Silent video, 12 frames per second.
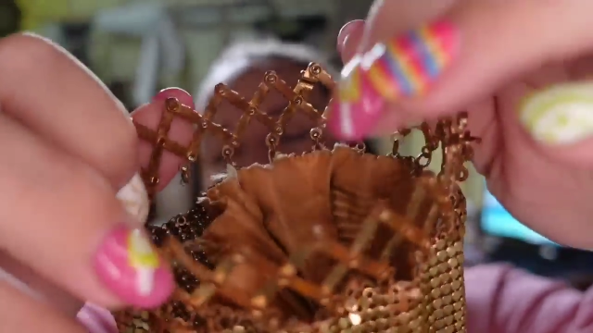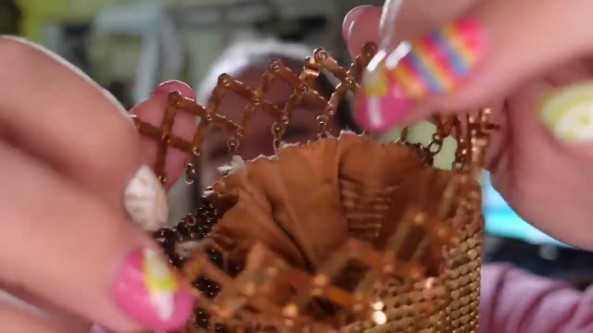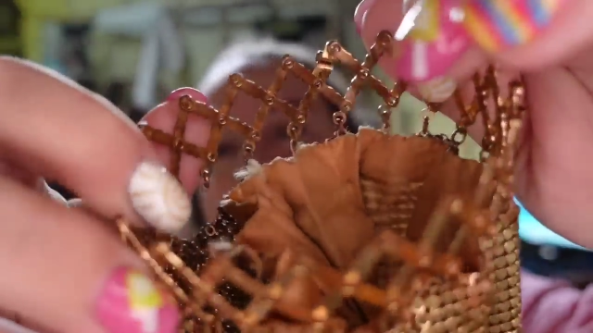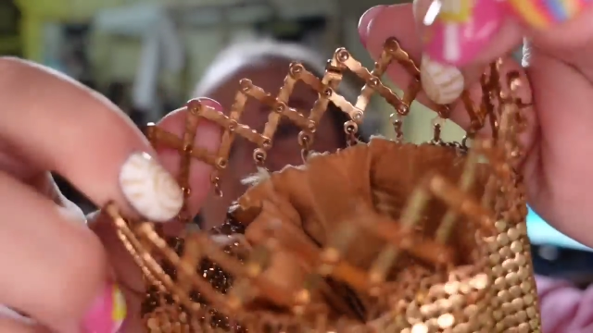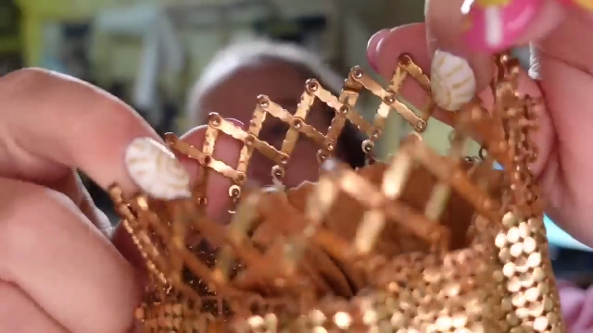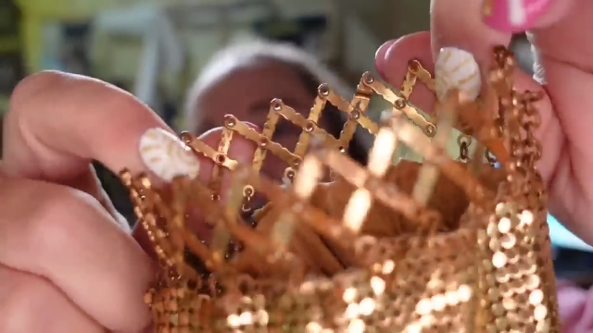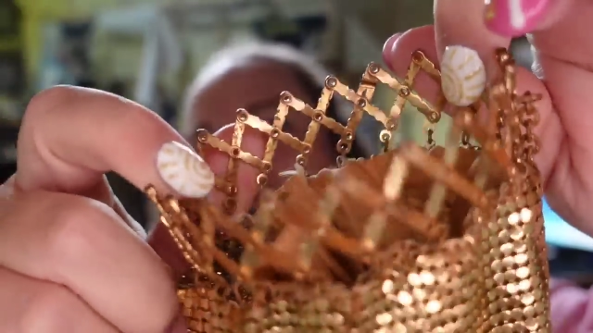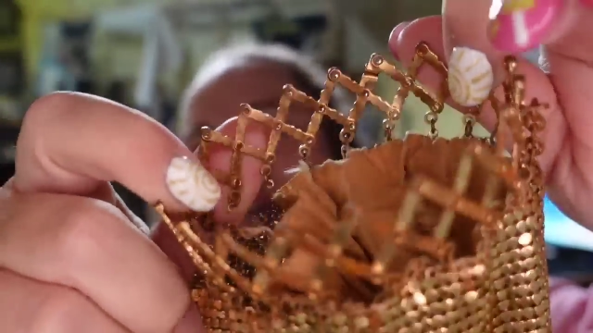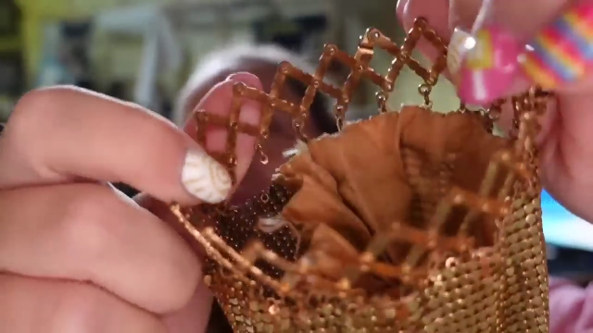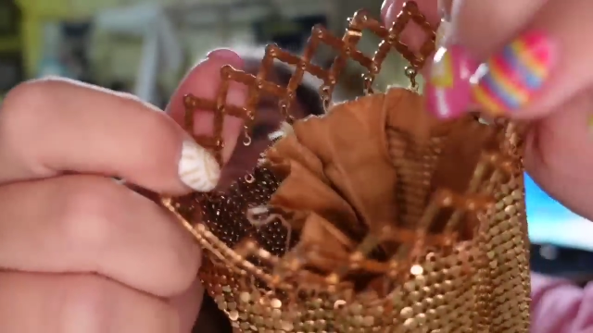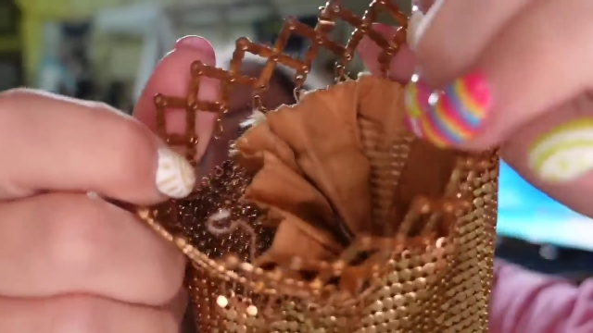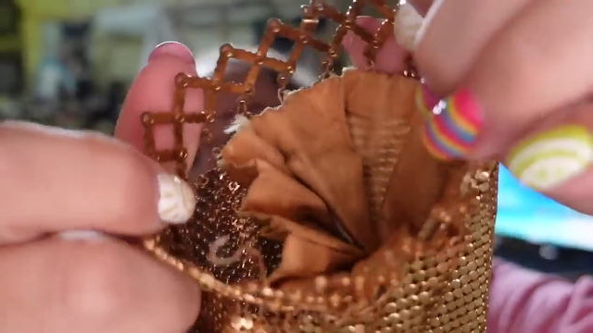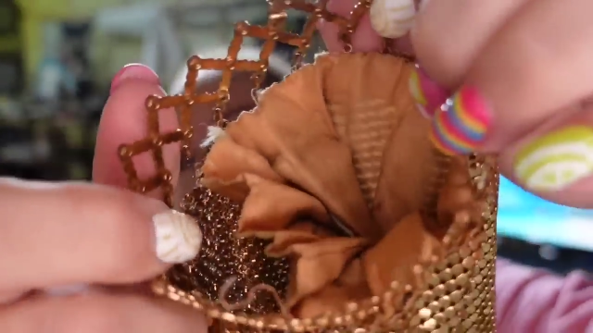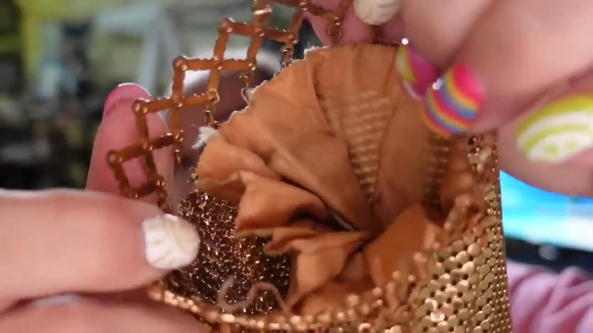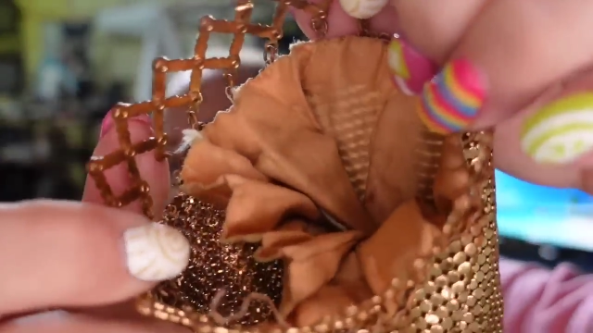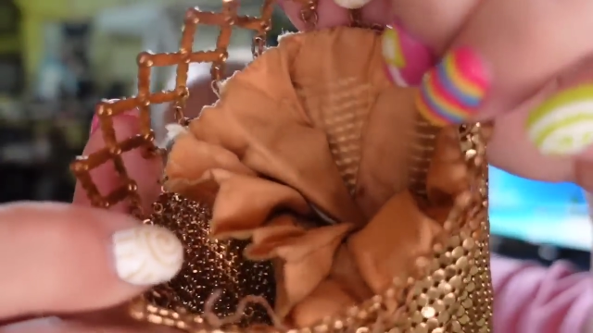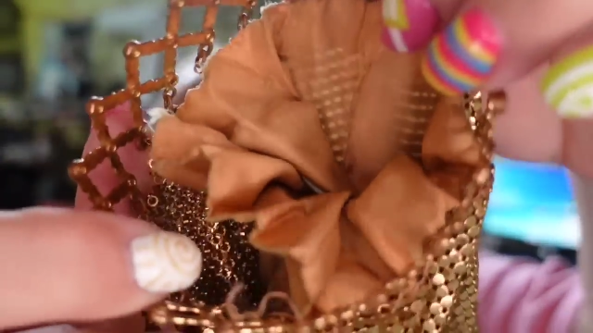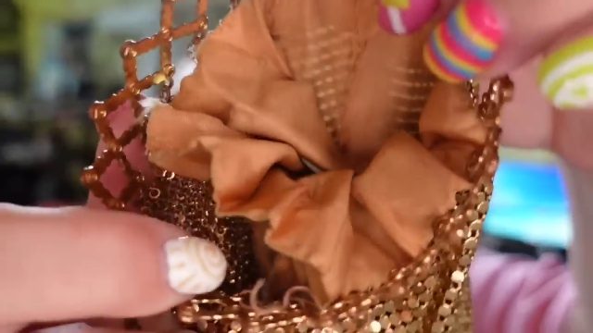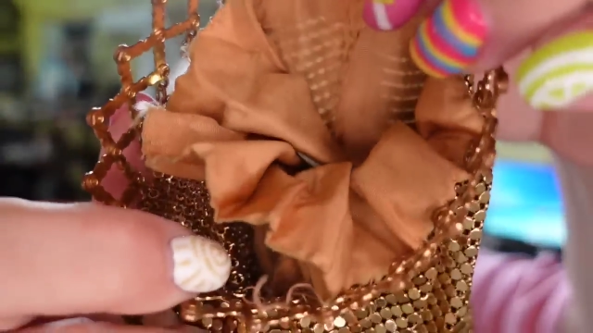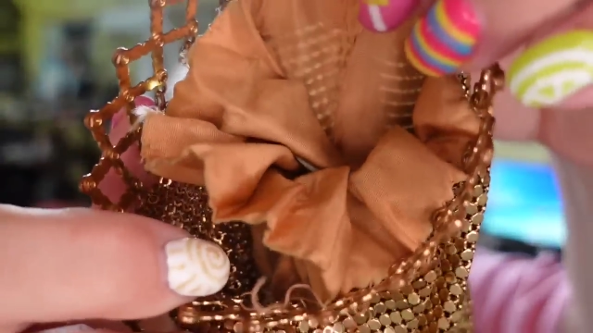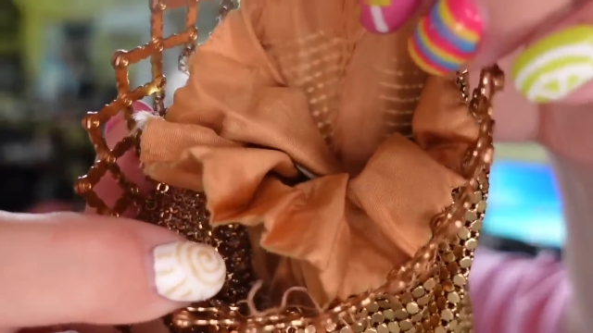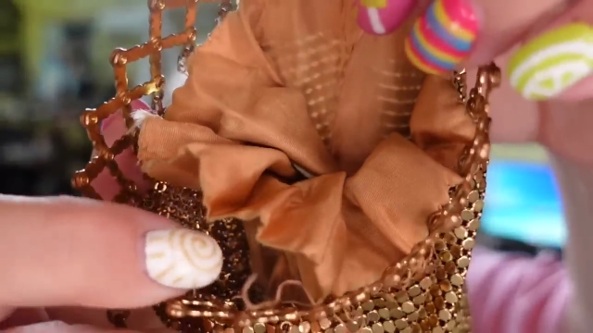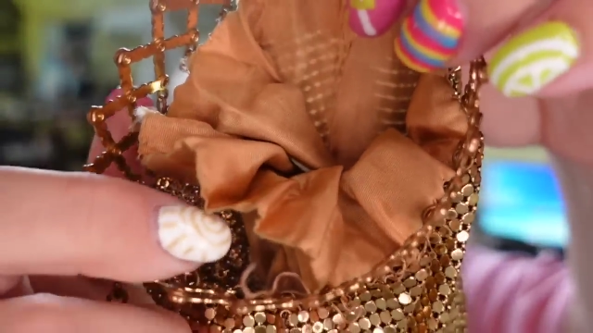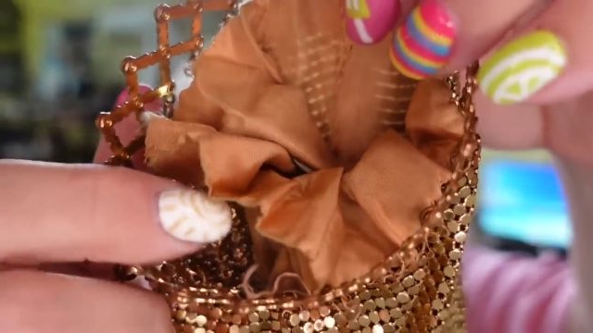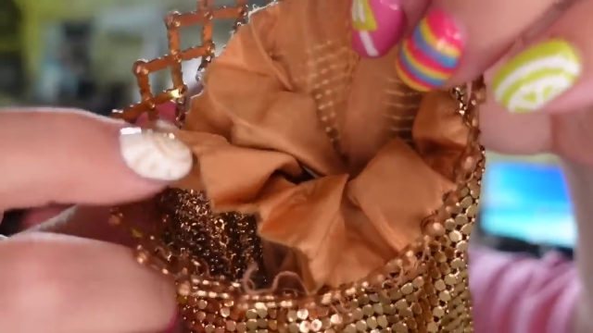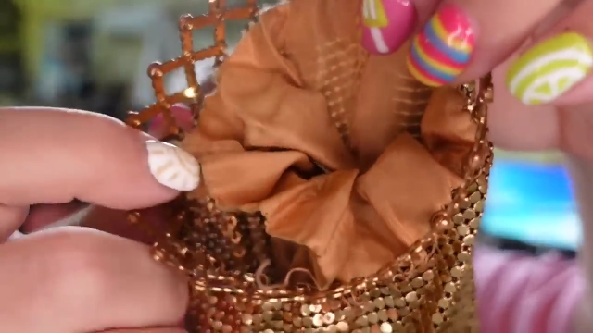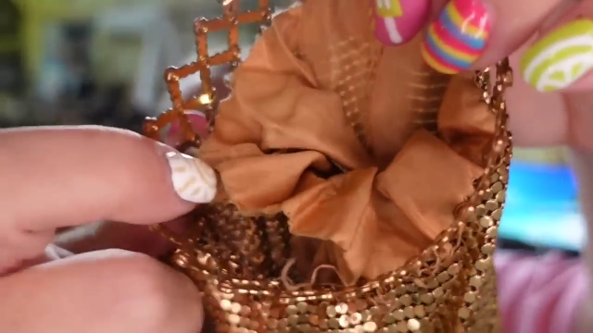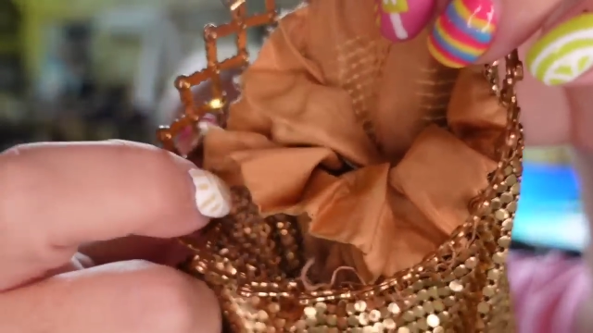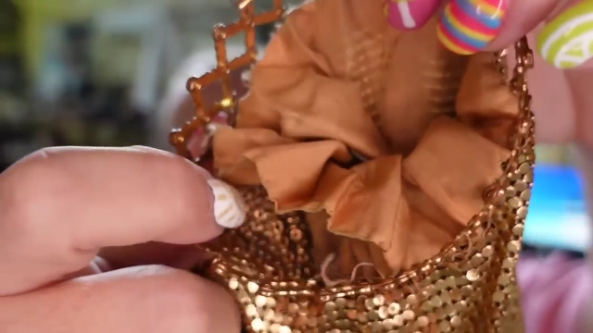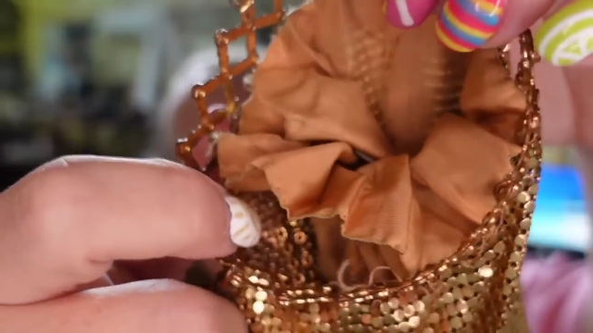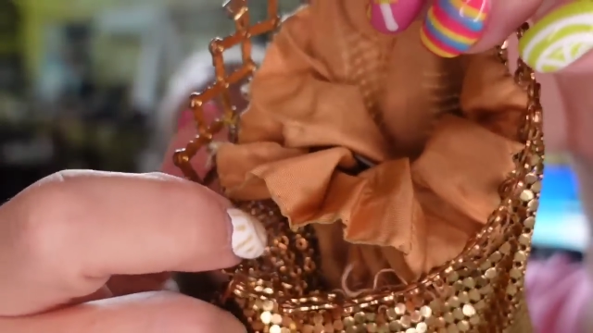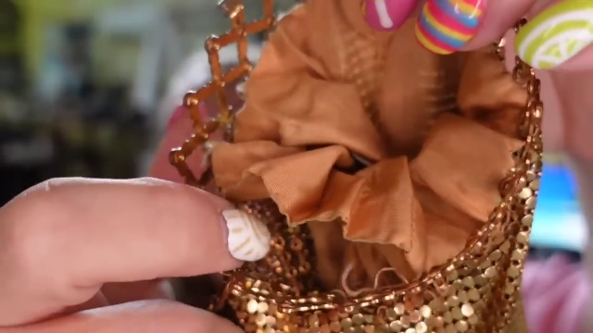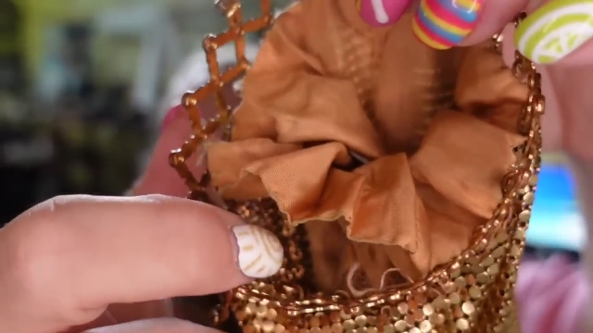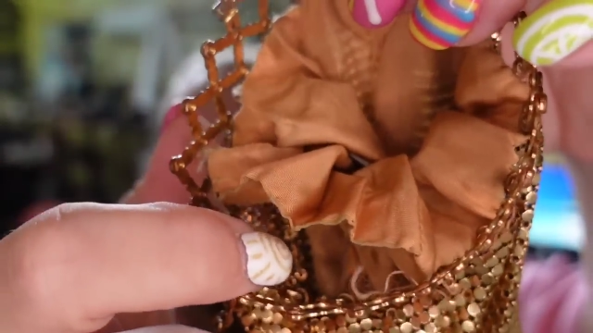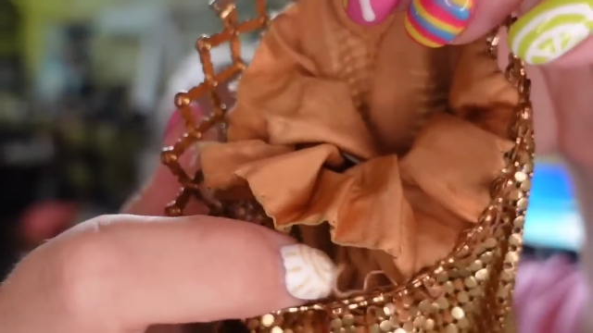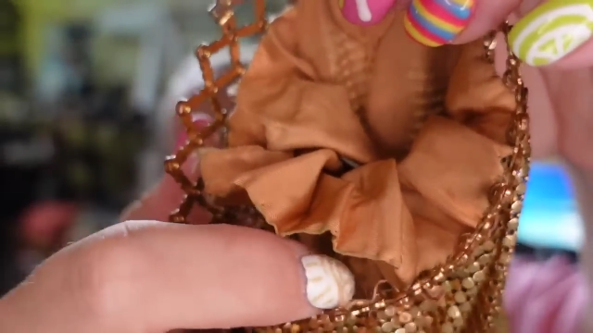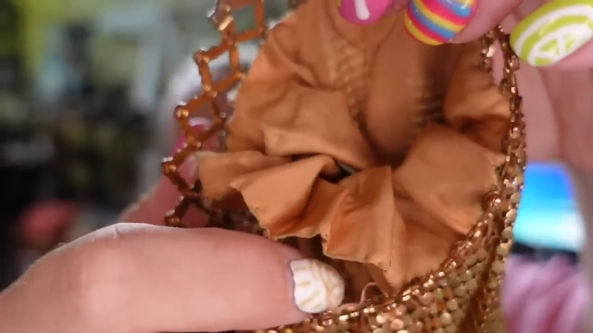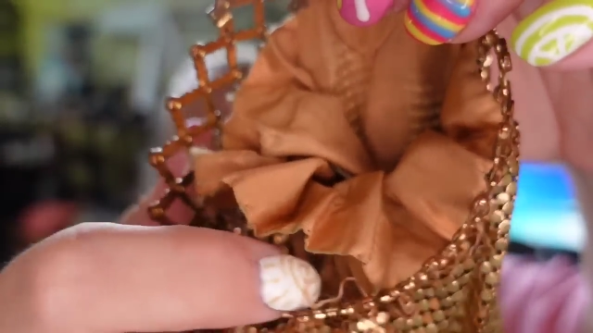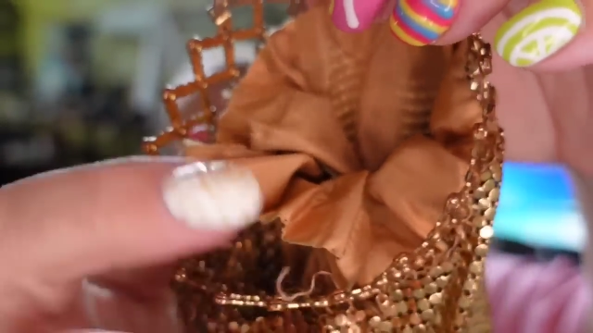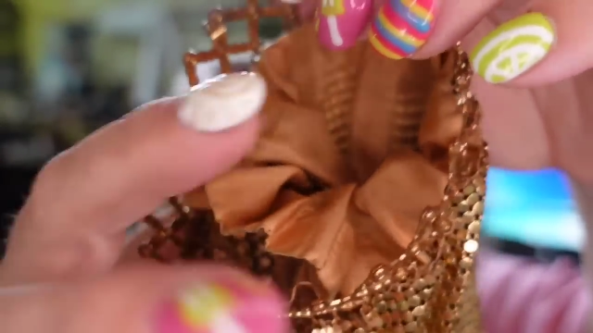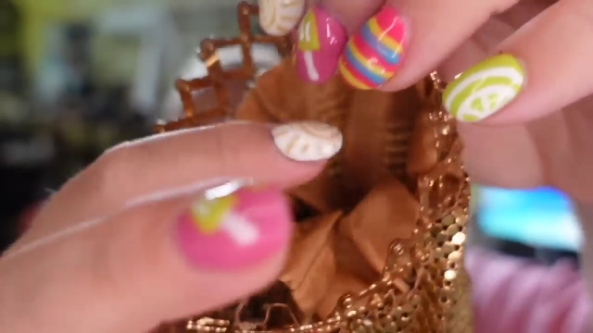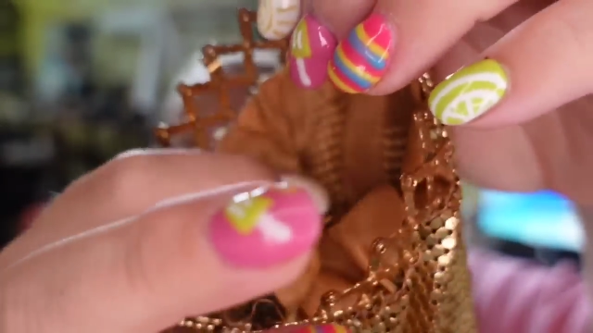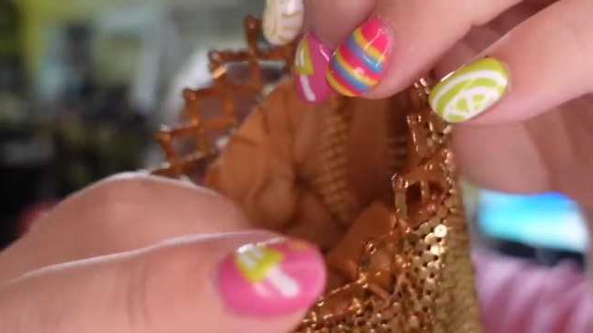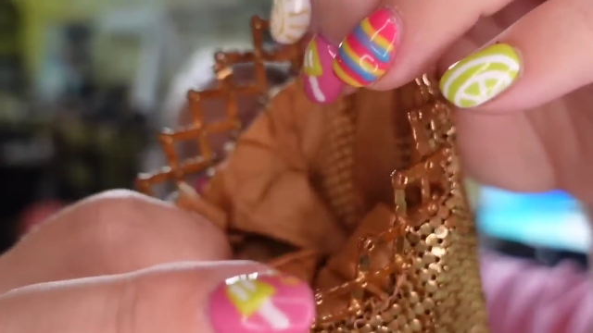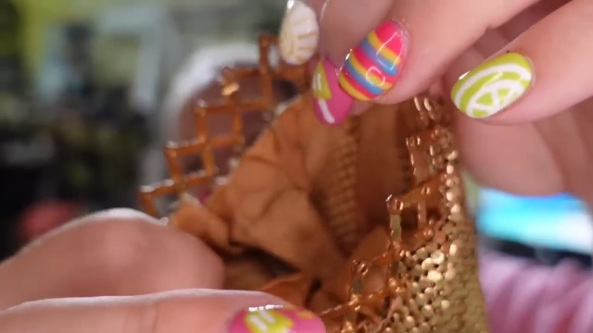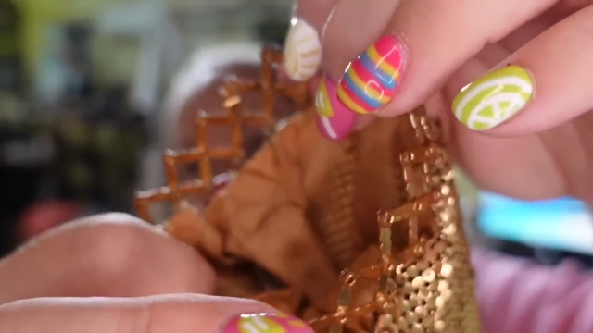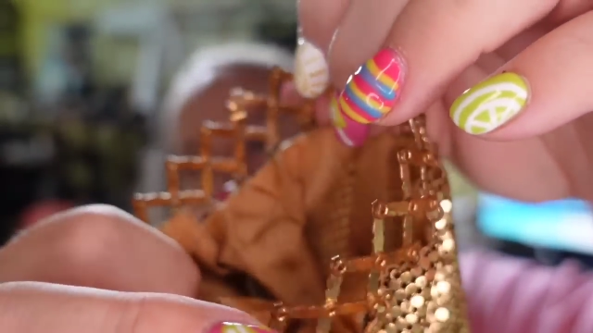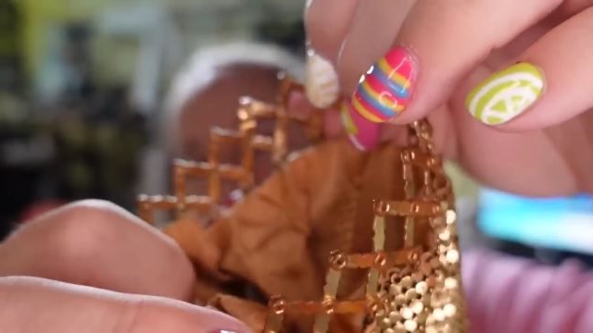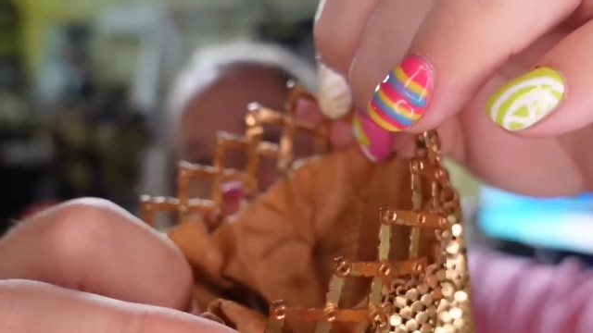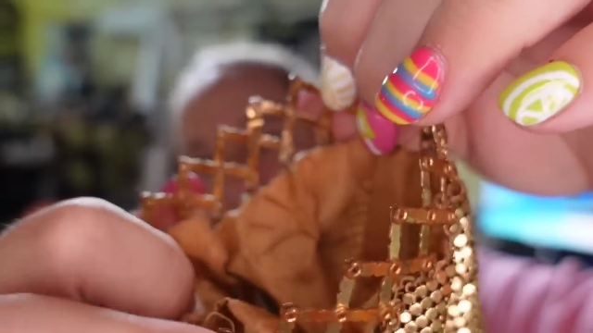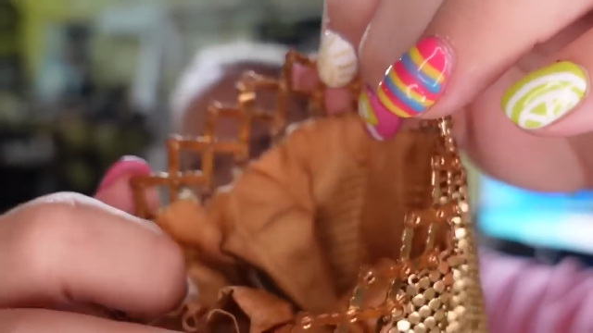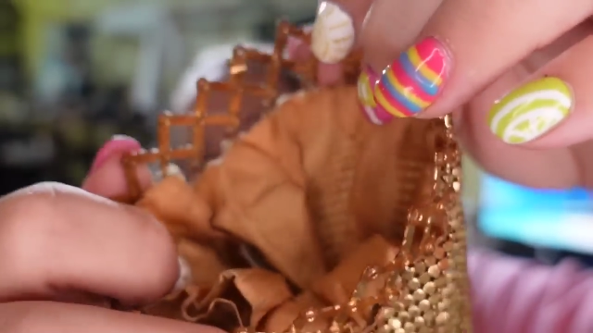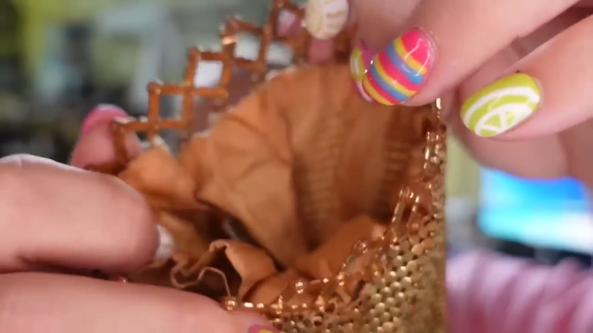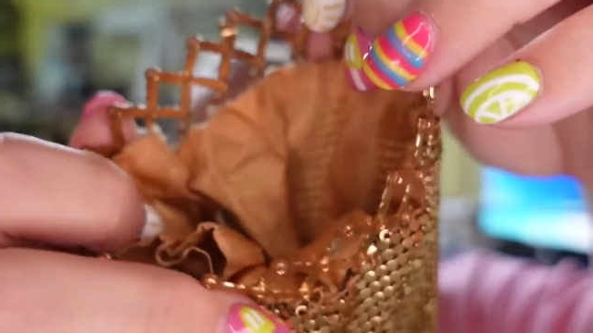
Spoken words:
[unreadable: no face in view]